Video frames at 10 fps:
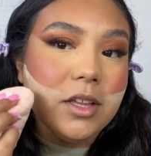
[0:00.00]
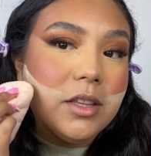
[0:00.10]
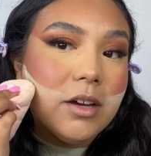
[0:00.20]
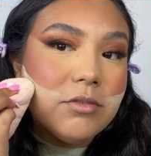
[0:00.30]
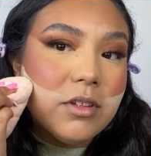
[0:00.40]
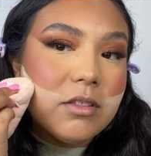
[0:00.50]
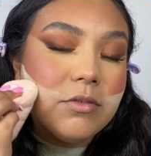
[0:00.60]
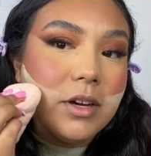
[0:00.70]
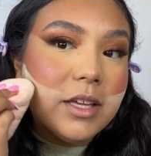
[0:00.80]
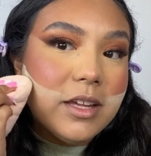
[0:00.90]
love this
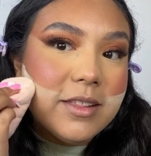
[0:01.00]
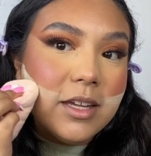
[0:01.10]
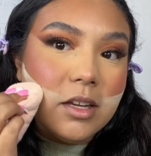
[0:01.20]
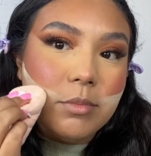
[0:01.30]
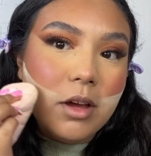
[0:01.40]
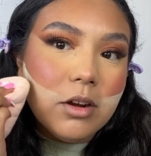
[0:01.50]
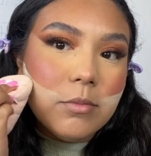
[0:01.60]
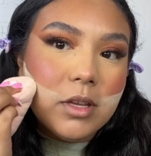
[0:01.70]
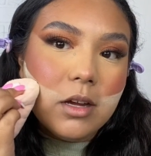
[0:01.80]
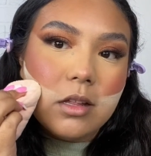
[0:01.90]
fucking setting powder
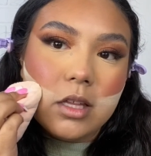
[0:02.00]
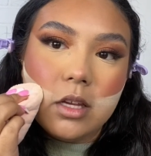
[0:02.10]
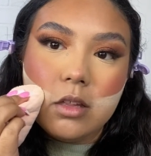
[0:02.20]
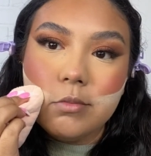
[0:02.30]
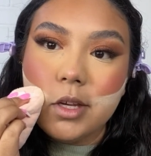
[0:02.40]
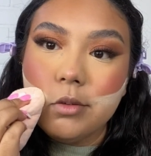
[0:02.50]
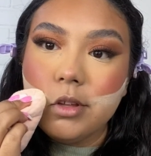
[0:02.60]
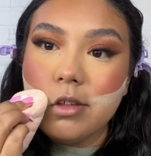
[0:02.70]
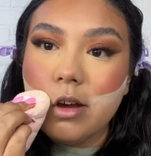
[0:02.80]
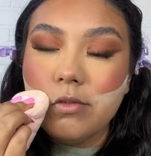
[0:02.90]
because it is made
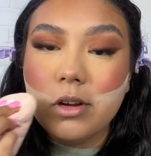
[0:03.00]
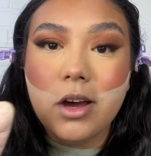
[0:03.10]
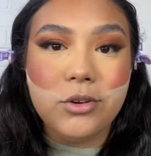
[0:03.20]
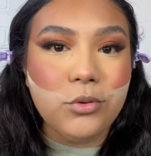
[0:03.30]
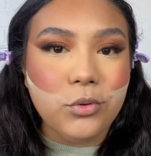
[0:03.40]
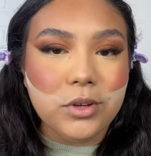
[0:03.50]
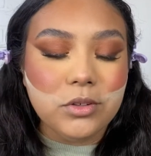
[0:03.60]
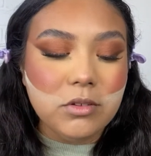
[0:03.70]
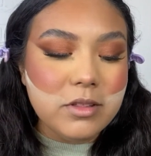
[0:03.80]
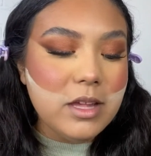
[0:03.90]
with avocado
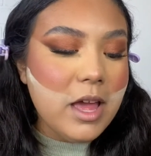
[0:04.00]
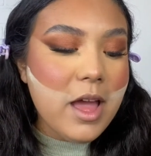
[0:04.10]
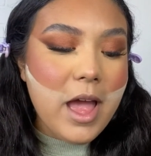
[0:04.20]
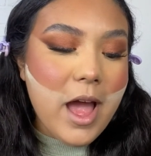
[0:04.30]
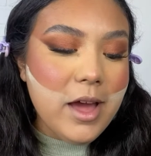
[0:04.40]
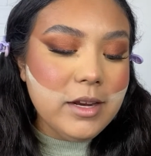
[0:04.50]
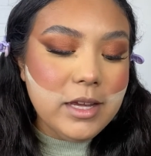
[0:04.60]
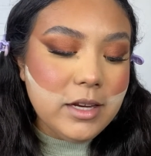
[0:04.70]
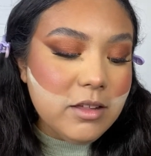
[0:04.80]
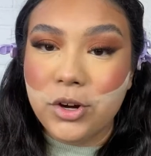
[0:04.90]
oils and
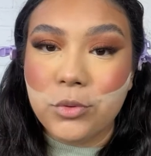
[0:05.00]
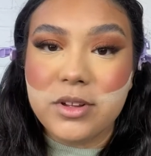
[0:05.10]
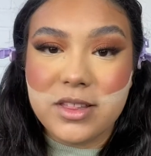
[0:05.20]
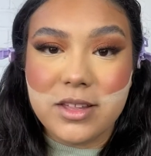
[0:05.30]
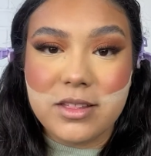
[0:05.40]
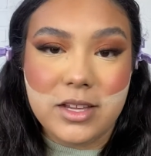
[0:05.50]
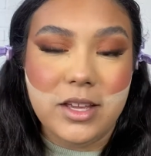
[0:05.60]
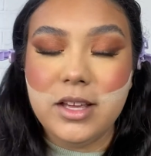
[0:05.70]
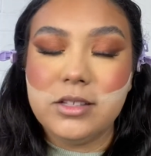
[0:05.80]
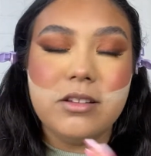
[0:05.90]
it is water resistant.
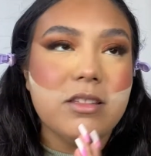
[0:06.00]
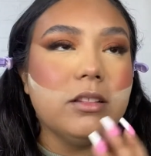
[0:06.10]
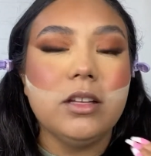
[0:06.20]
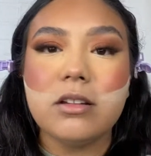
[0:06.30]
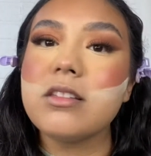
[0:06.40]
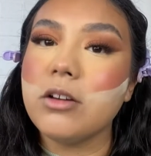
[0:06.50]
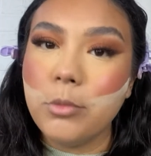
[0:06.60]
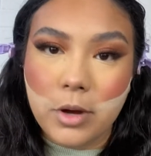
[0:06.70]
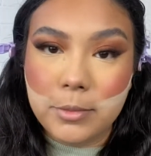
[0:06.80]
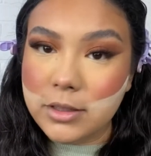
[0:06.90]
It just looks so
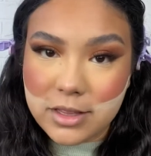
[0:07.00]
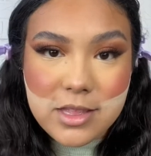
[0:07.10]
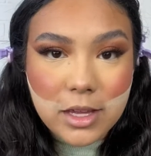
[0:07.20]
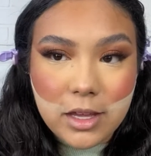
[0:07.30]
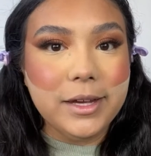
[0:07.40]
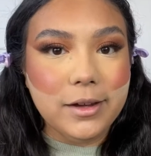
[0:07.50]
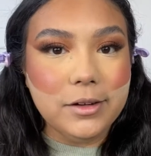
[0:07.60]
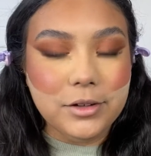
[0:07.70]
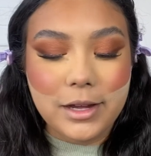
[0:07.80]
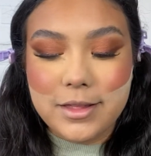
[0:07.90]
bomb on the skin. Oh my god,
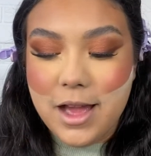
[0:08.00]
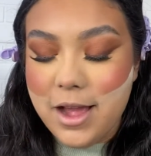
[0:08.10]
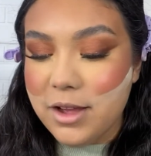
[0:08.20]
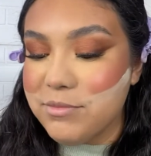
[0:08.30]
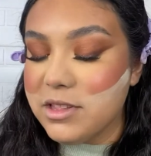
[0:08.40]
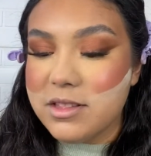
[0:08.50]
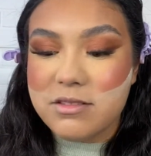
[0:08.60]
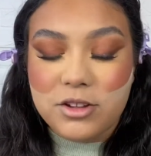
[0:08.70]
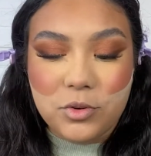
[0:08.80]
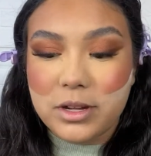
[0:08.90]
you guys, I am
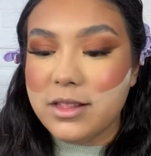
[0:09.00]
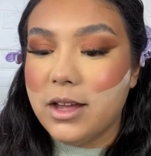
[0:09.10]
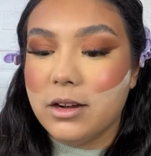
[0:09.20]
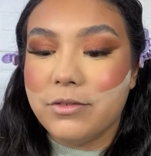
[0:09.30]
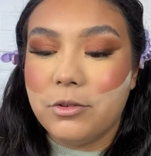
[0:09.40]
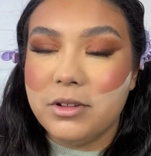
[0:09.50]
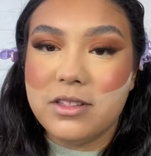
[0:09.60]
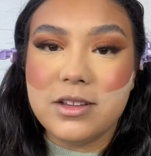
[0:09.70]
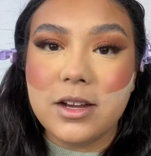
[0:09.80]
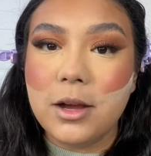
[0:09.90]
so excited for what's
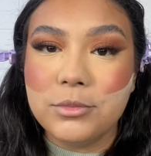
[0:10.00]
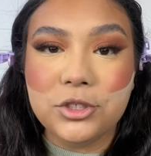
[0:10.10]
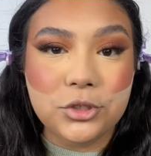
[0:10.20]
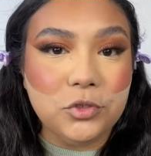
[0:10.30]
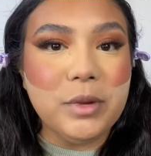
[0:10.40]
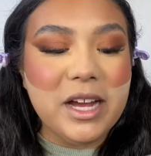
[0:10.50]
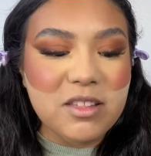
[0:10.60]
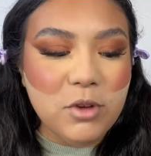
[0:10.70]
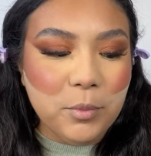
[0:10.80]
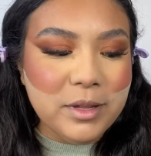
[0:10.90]
to come to my
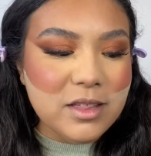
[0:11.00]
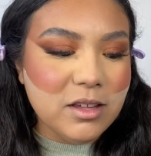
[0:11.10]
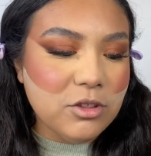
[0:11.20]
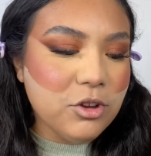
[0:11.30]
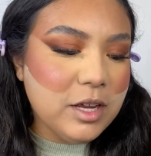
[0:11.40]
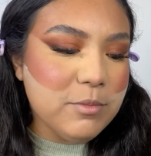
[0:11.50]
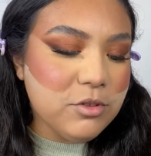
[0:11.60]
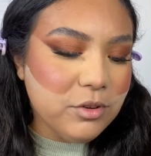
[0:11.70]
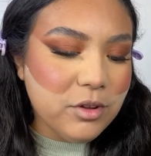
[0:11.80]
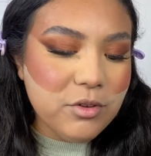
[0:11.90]
small business, Her Name
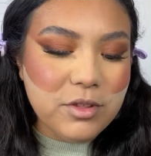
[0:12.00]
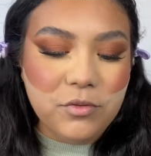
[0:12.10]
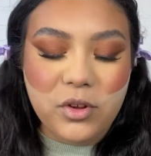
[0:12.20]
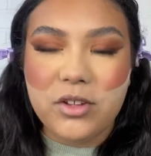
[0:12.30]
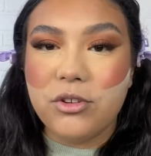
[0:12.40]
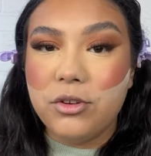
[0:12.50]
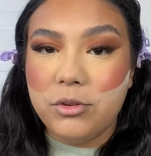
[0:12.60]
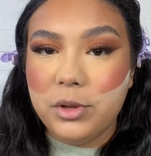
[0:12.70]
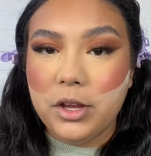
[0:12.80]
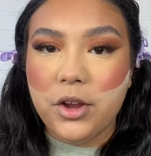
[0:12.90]
Studios. If you guys are
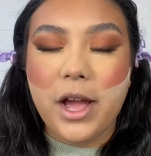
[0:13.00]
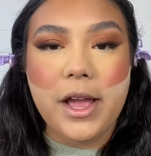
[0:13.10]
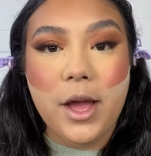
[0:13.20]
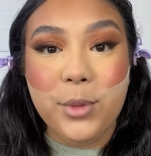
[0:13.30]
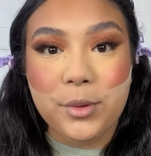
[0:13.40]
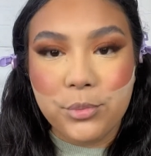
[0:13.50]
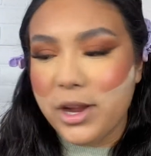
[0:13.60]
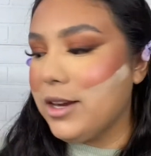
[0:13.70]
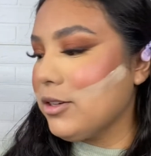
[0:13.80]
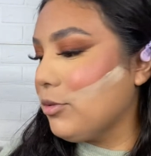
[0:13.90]
new here, I am a
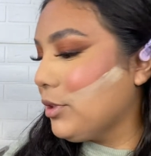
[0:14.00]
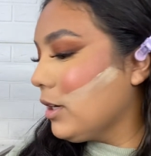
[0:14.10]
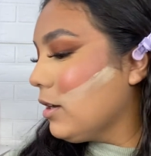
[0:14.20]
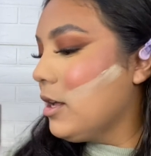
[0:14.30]
brand owner.